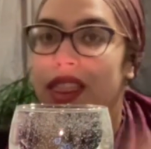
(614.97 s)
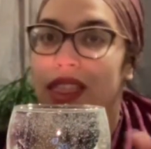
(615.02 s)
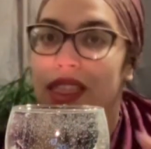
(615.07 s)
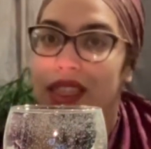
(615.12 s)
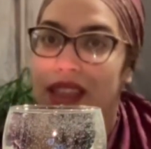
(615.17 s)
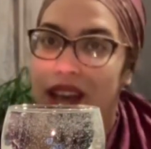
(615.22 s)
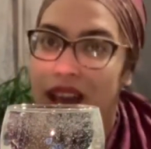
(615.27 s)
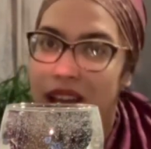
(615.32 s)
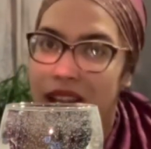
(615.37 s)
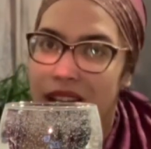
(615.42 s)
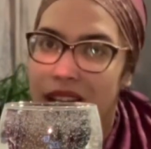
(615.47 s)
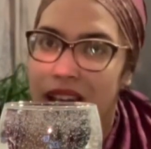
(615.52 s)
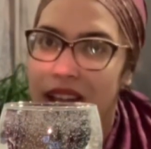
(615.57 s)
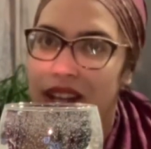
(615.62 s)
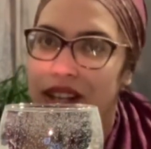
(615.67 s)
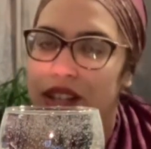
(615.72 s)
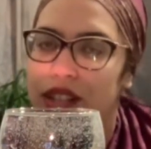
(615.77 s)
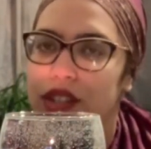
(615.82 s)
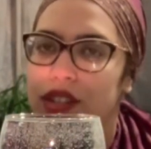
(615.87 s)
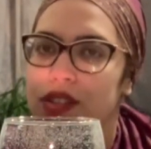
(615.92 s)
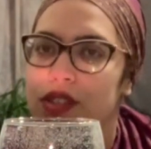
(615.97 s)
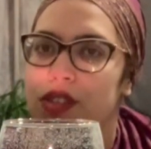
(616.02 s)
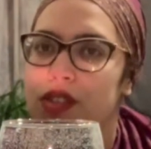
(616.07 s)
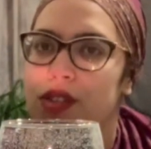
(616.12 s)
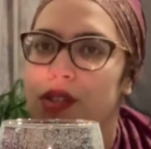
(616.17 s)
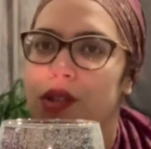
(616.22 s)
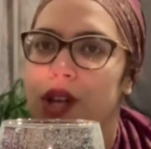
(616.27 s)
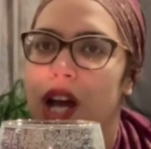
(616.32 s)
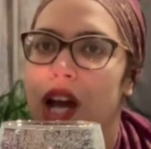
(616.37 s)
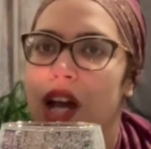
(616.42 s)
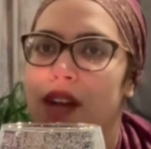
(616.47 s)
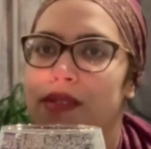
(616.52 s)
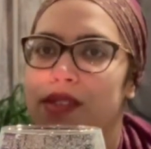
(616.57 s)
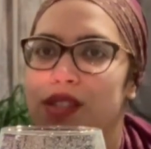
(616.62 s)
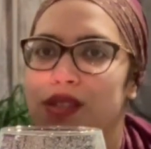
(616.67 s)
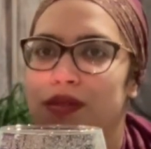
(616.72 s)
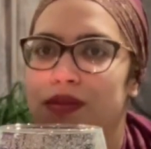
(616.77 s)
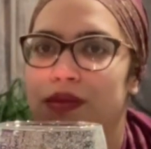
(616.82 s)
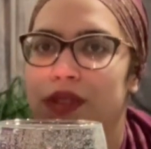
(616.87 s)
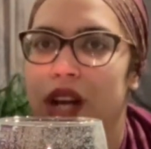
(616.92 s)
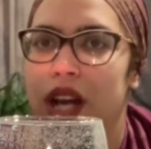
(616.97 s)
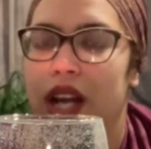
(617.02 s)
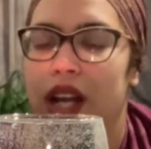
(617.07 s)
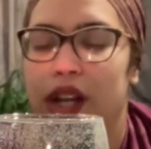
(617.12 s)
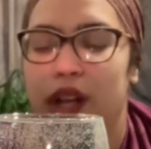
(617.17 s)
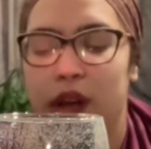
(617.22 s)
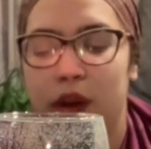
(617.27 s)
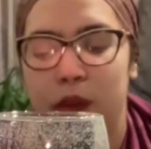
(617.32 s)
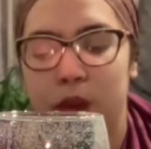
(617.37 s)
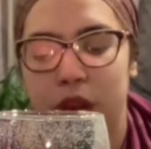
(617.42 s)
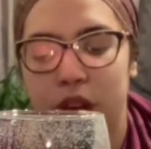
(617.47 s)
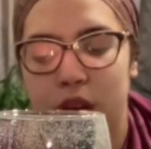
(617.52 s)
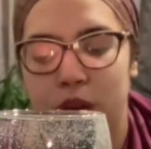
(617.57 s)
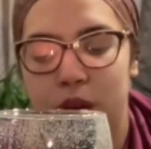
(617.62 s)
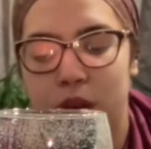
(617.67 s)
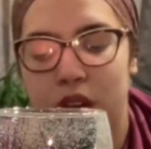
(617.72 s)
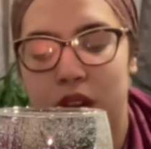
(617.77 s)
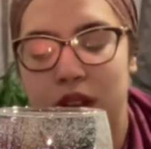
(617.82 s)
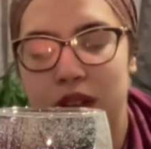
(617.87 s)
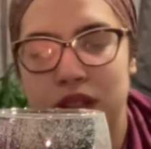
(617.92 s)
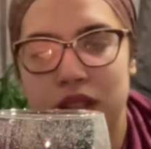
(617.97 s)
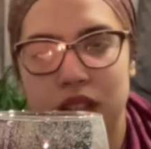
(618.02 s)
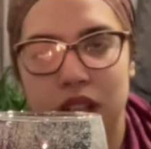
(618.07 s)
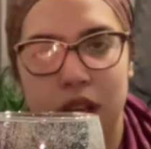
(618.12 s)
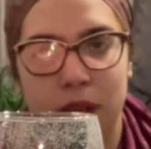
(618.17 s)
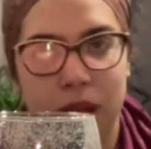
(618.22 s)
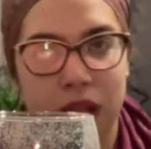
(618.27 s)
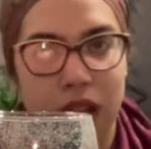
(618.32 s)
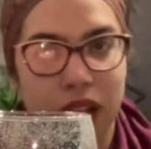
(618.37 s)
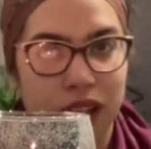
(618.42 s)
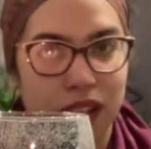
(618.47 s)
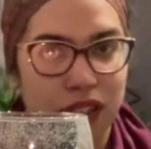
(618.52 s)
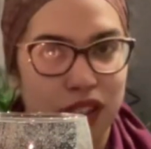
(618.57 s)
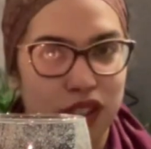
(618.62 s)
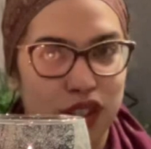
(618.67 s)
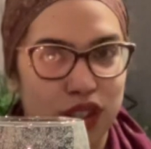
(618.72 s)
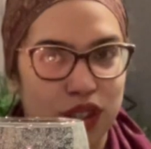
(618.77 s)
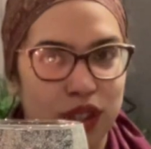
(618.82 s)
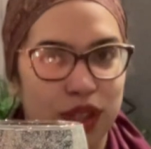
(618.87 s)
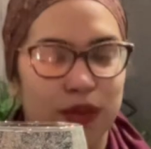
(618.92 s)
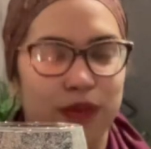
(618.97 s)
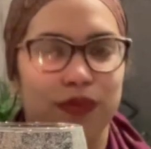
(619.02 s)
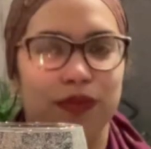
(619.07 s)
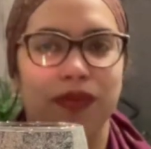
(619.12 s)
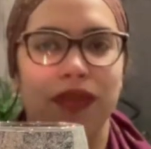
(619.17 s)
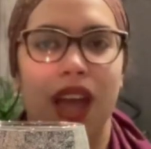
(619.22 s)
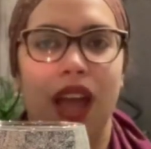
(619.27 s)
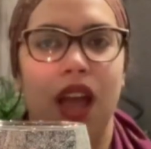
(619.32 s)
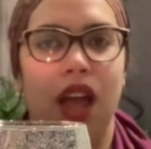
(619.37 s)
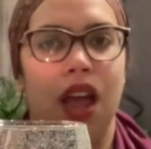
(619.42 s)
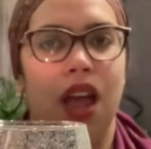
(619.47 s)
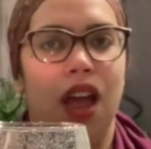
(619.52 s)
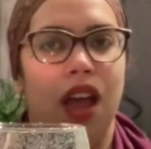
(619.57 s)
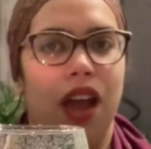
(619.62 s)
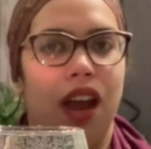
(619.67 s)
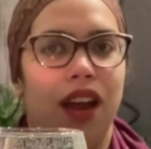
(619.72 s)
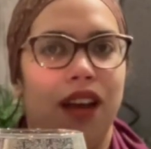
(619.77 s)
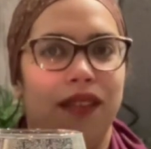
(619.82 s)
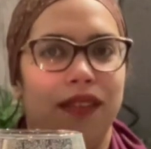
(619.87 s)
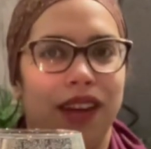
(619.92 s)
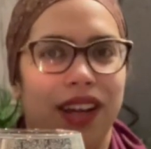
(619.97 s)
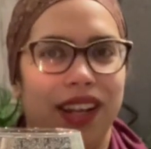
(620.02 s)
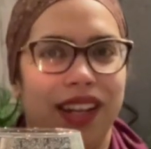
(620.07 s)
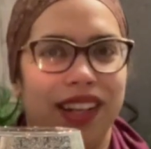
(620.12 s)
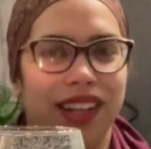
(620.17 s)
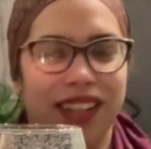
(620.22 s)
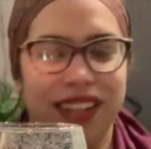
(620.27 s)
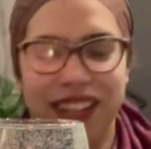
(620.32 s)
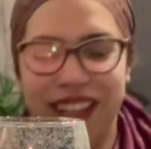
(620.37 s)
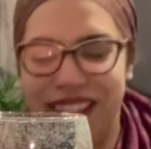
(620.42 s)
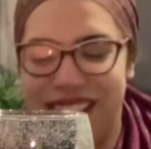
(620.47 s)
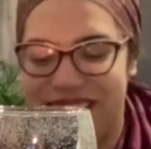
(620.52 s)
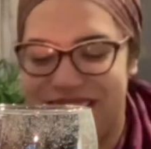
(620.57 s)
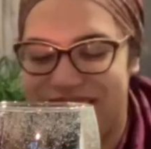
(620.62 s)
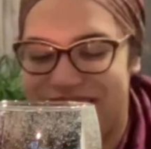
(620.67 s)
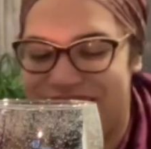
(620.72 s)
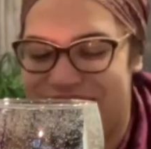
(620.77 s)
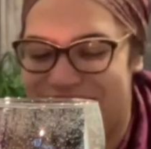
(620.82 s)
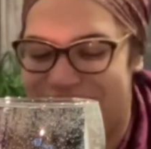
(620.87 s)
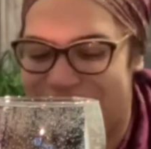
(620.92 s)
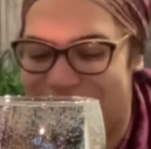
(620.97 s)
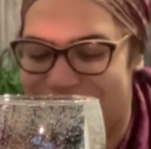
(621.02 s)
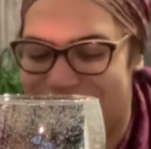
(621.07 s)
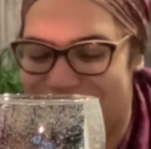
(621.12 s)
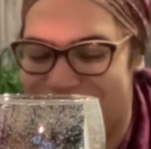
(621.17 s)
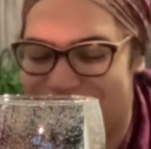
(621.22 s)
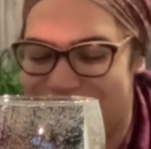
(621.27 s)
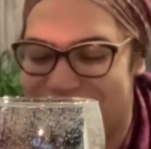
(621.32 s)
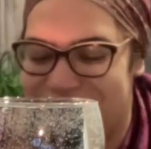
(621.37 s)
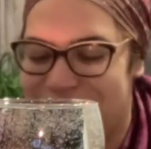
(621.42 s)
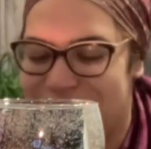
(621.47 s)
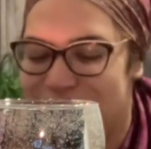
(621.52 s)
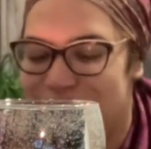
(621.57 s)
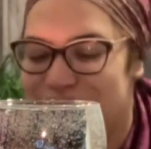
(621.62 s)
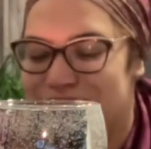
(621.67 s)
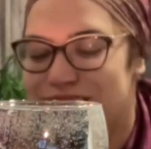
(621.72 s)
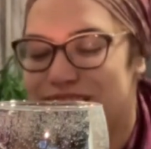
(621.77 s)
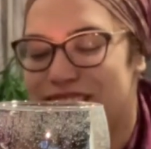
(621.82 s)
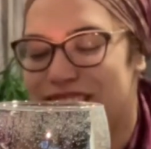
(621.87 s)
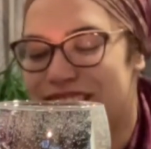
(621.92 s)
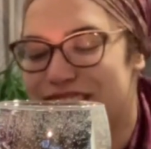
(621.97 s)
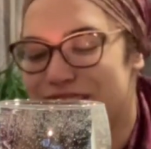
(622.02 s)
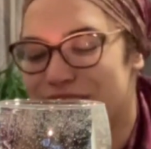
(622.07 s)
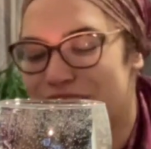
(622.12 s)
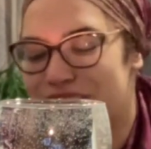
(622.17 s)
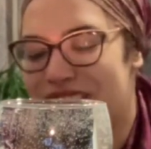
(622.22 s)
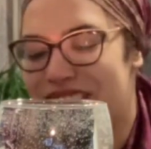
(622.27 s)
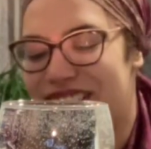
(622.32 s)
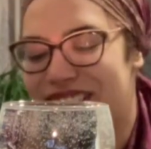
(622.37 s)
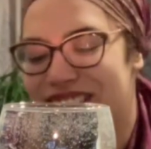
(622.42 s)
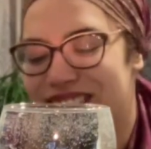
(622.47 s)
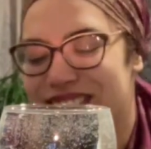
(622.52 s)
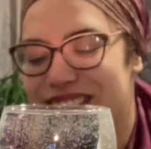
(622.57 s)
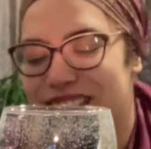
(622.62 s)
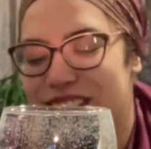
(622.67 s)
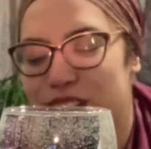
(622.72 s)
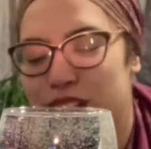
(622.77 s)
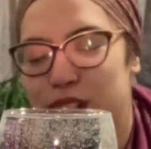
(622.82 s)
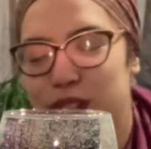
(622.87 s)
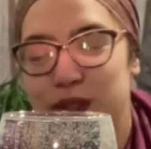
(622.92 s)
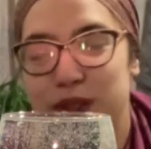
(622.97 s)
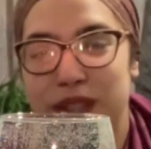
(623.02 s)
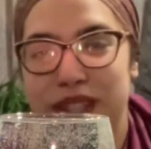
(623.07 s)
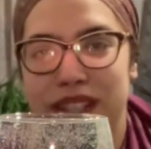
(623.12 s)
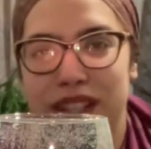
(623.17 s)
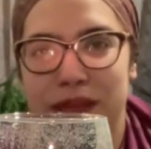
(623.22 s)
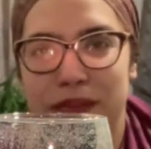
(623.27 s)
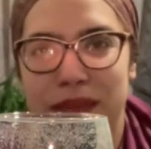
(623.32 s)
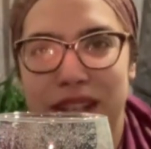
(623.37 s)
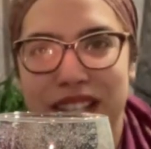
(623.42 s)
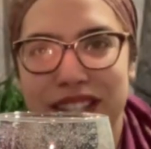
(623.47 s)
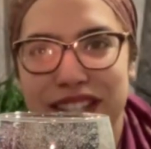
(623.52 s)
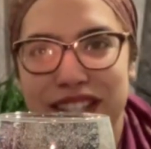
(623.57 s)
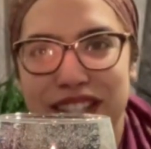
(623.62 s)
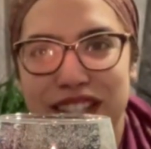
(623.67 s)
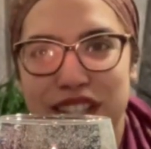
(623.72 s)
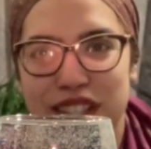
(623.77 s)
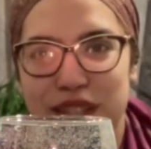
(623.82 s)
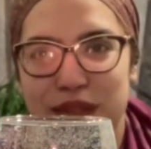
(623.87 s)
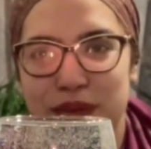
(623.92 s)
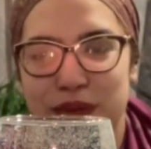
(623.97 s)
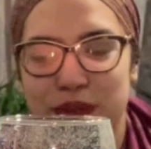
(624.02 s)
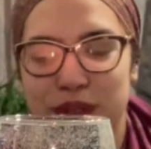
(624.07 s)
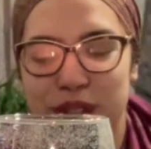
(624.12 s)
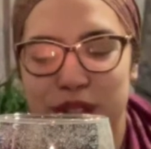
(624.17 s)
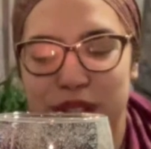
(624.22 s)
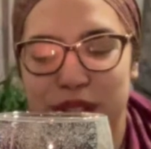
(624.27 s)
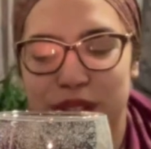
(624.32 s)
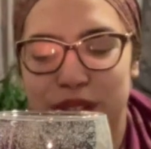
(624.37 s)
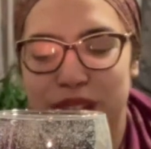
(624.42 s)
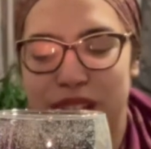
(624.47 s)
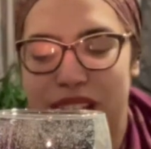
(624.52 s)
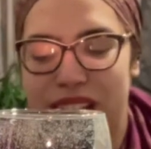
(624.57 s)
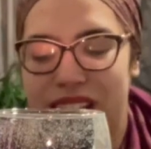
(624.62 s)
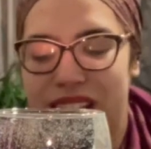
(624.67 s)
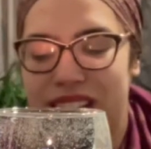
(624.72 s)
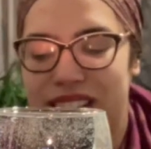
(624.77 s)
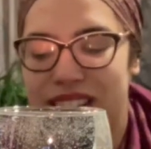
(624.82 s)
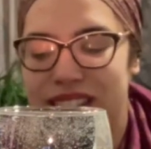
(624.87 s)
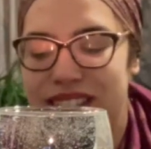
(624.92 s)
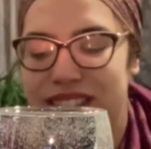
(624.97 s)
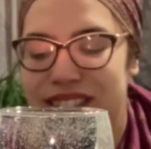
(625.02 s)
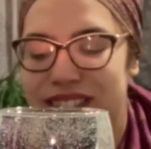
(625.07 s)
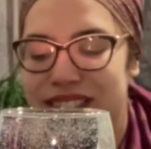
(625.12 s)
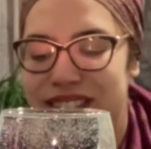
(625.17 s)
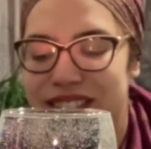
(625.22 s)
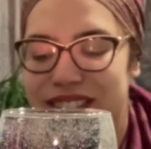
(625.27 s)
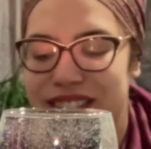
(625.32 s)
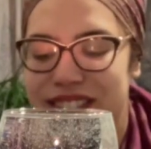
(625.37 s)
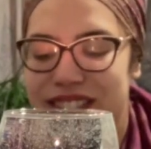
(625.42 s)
that you do have to find a way around to get back into. All righty. So let's go ahead and let's get a closing message for you guys.